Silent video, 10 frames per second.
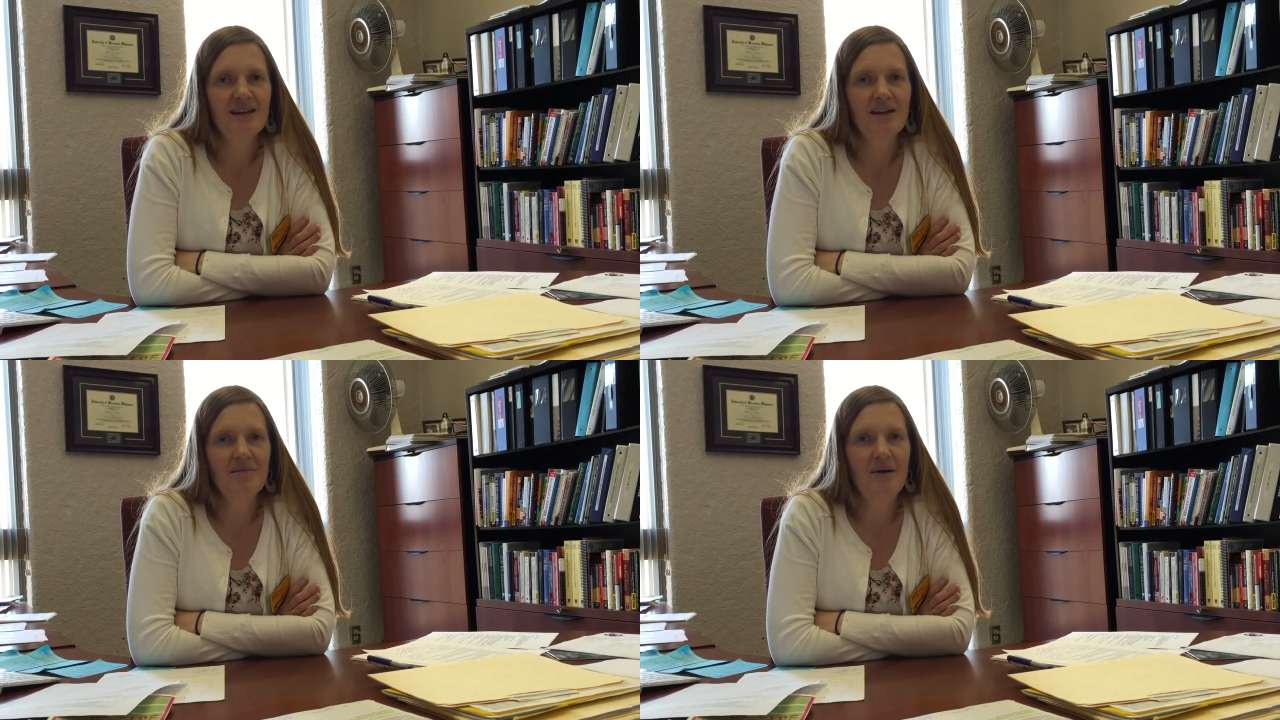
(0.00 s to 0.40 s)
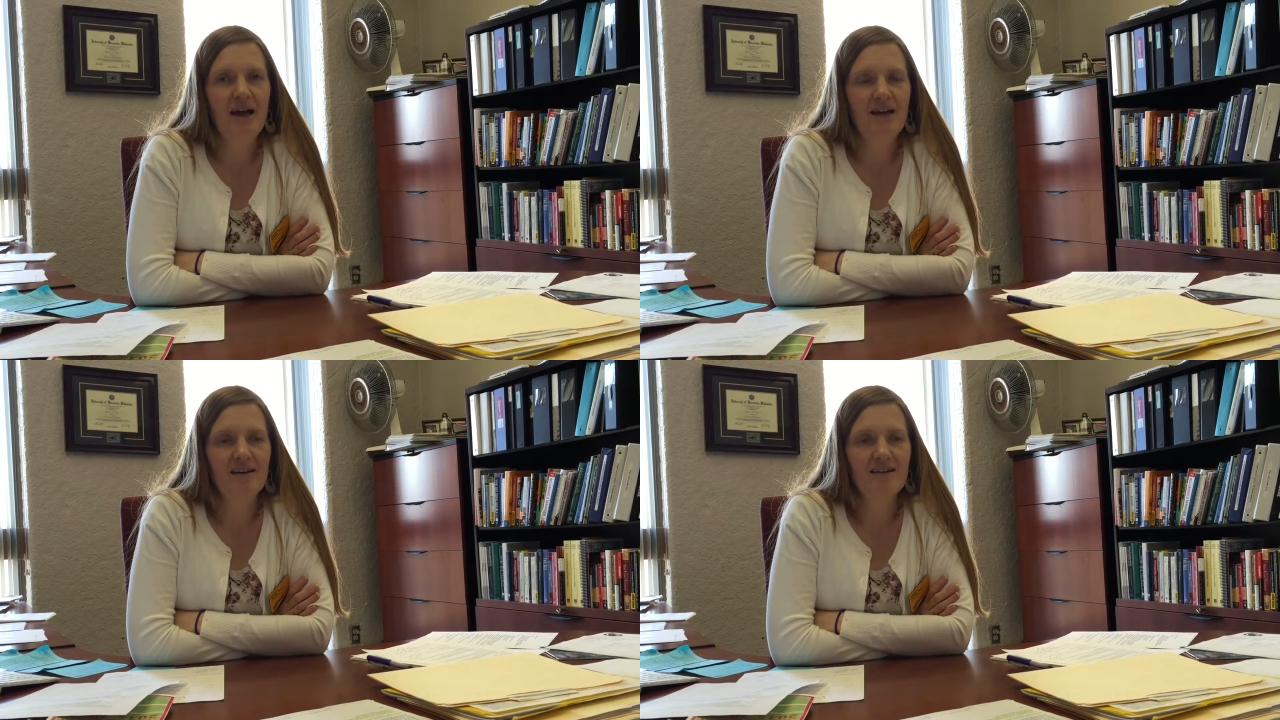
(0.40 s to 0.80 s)

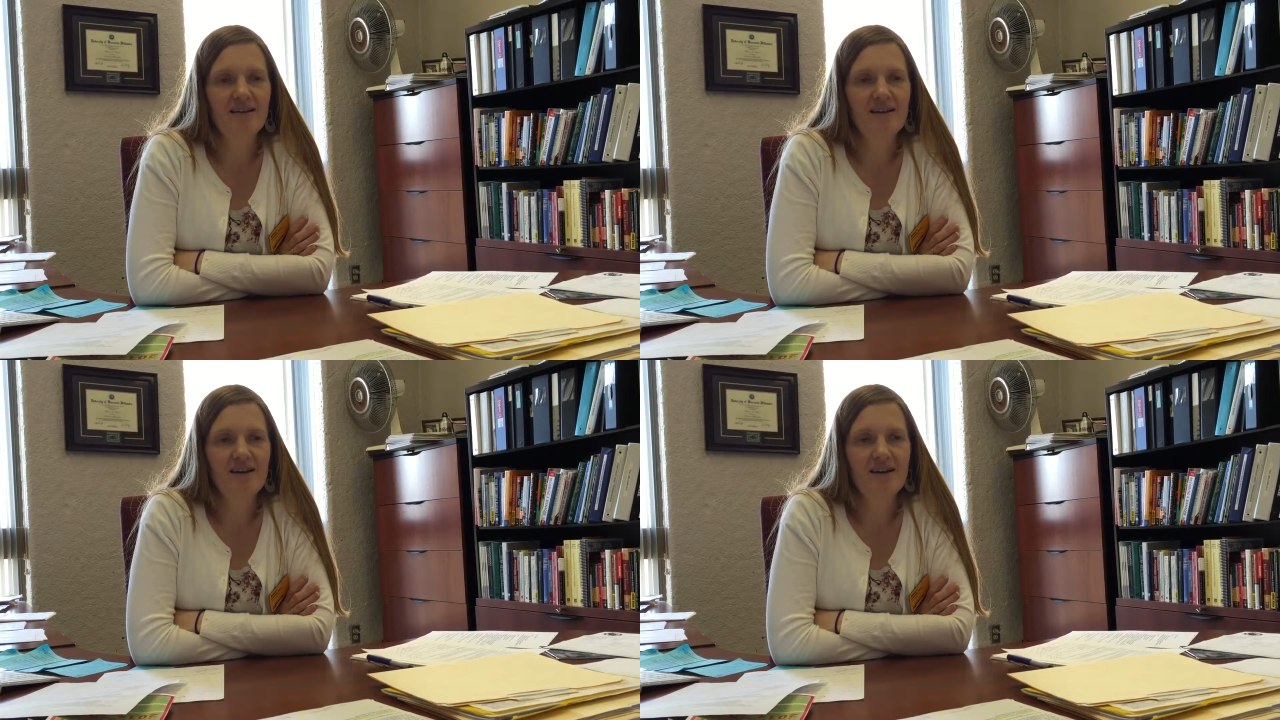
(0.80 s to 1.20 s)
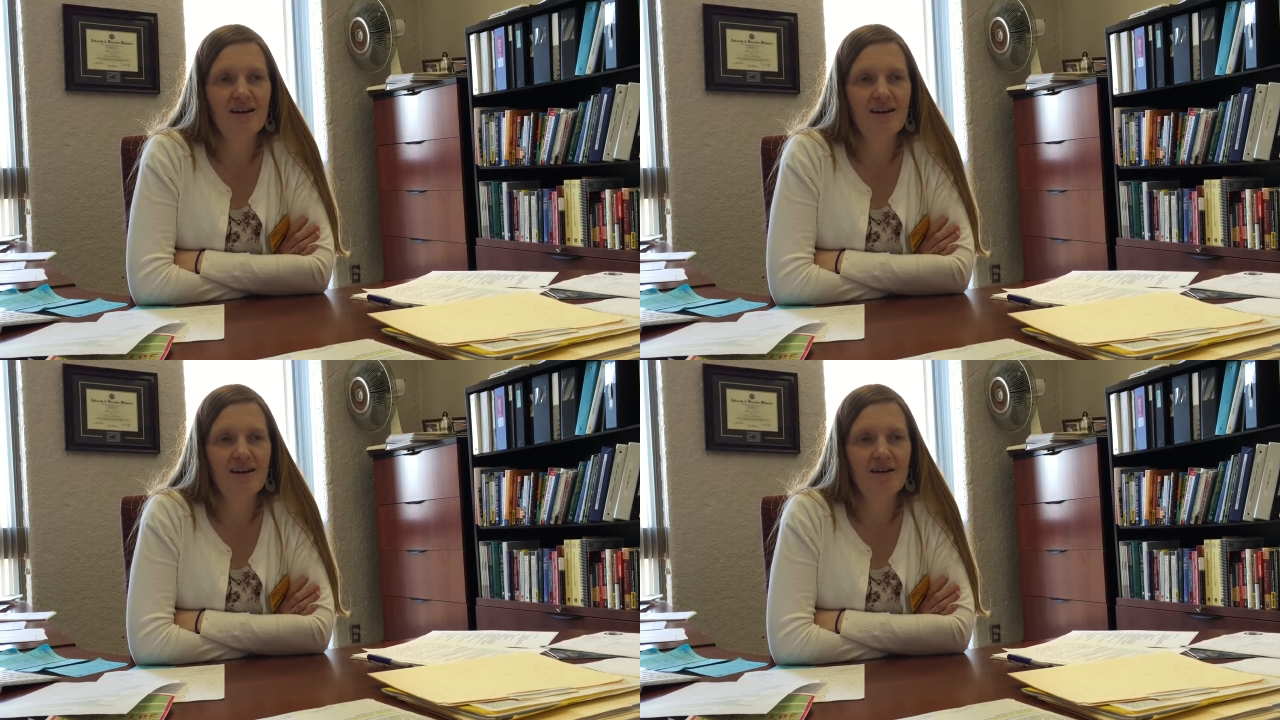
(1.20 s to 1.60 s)
compile
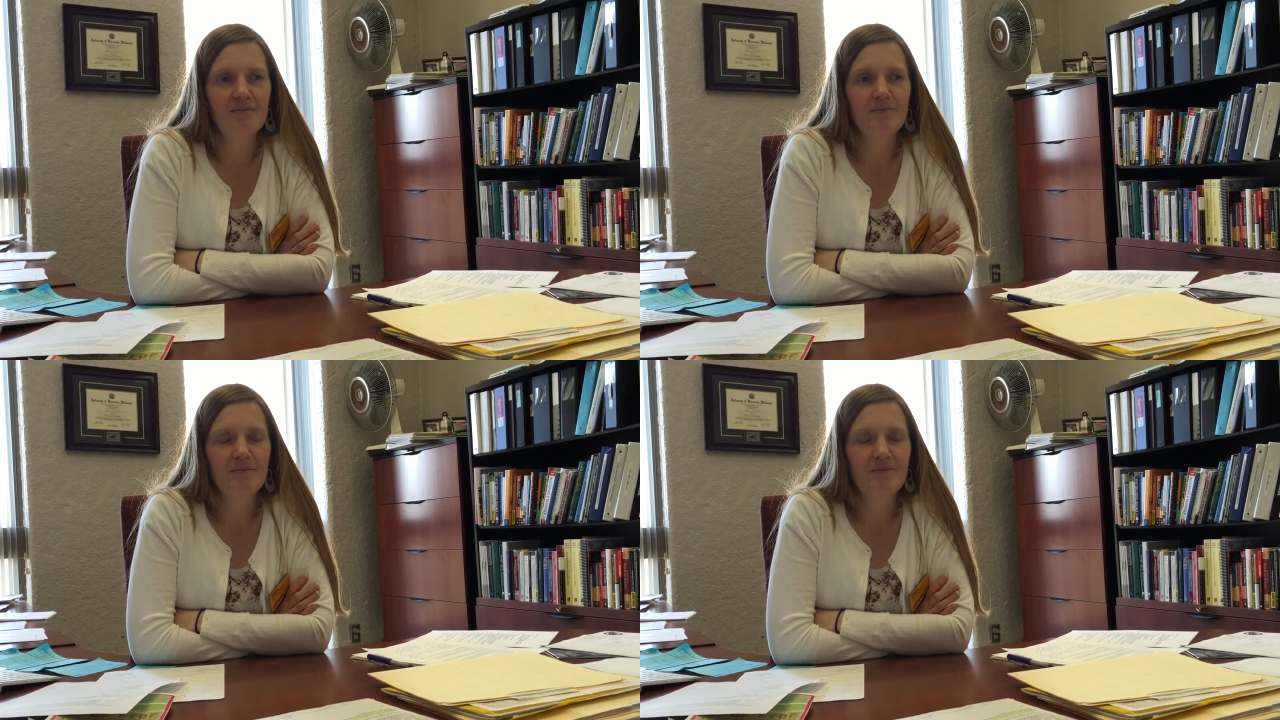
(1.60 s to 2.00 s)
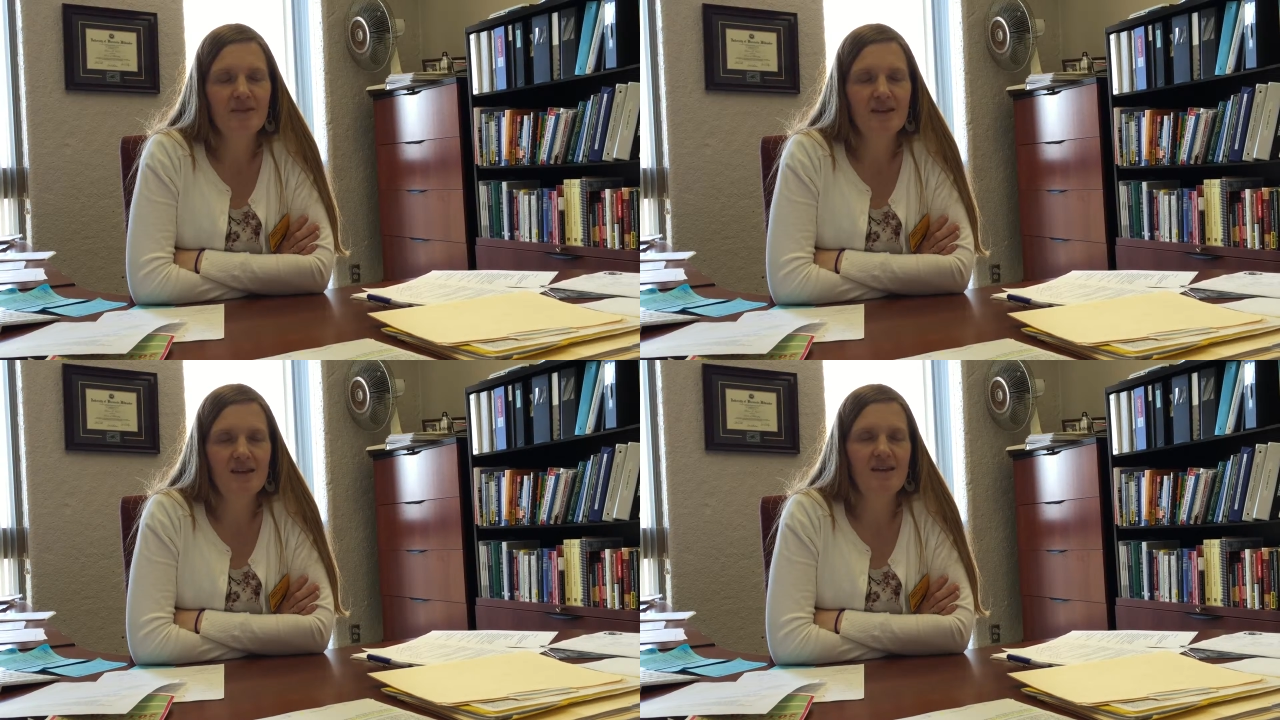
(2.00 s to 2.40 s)

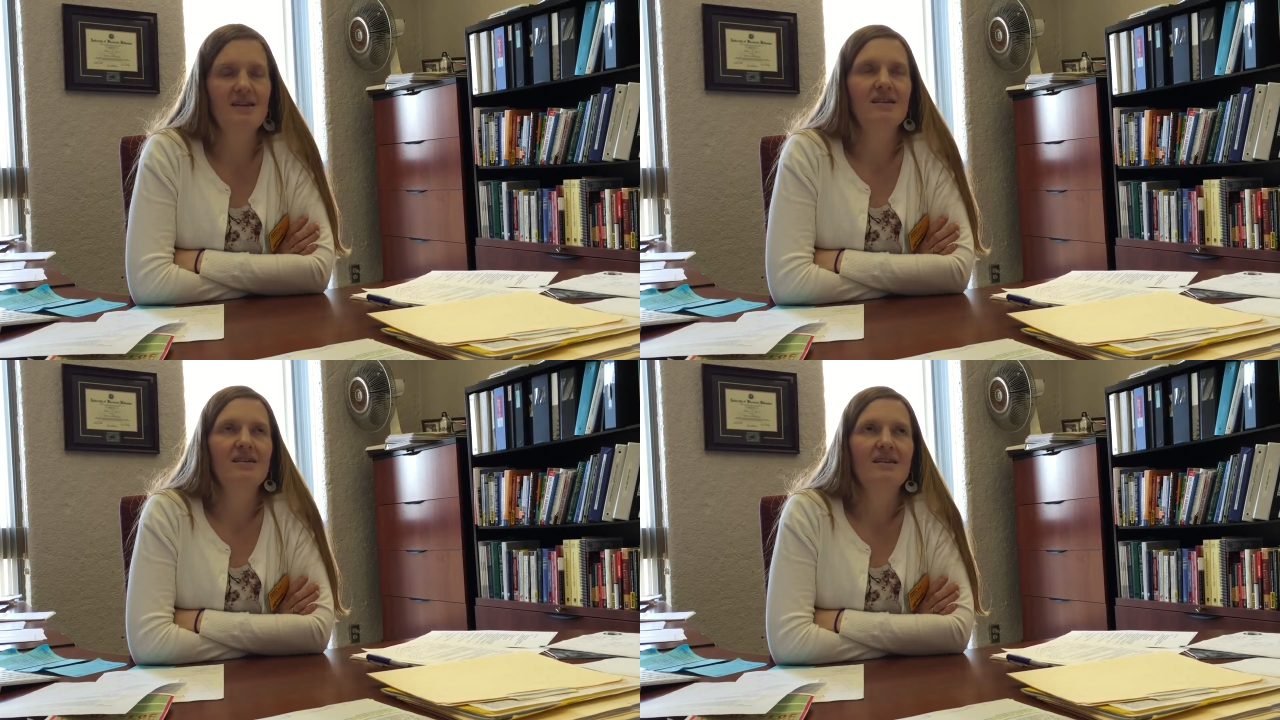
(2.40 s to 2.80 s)
the